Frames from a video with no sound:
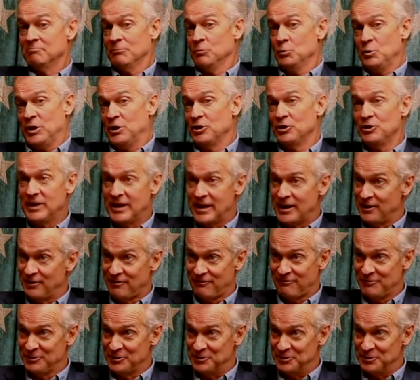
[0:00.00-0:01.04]
we couldn't get any
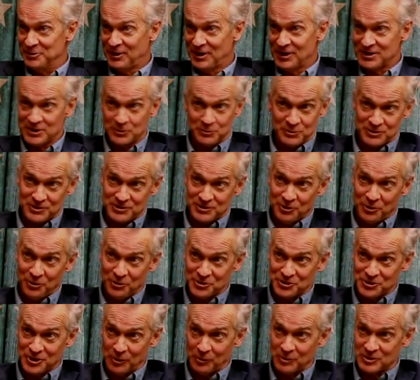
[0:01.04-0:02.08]
food because it was the whole
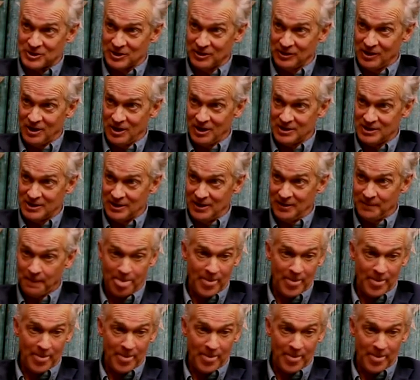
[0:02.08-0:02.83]
city was in lockdown.